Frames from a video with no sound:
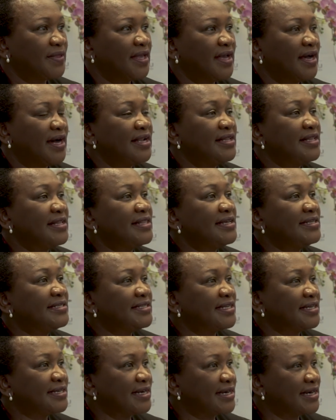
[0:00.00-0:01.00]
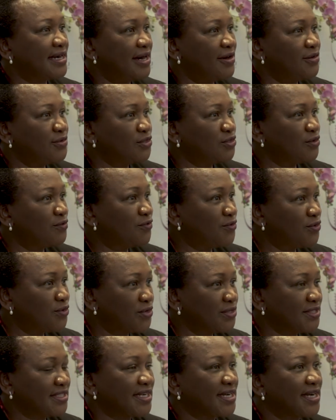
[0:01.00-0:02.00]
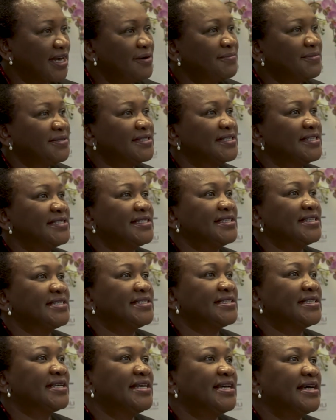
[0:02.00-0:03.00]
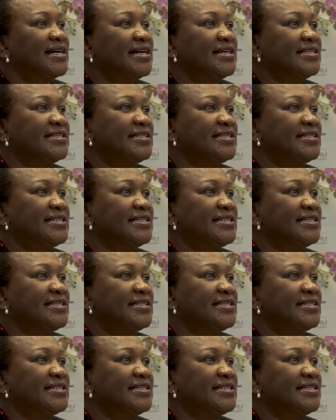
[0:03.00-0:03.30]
and that they take account of rural circumstances and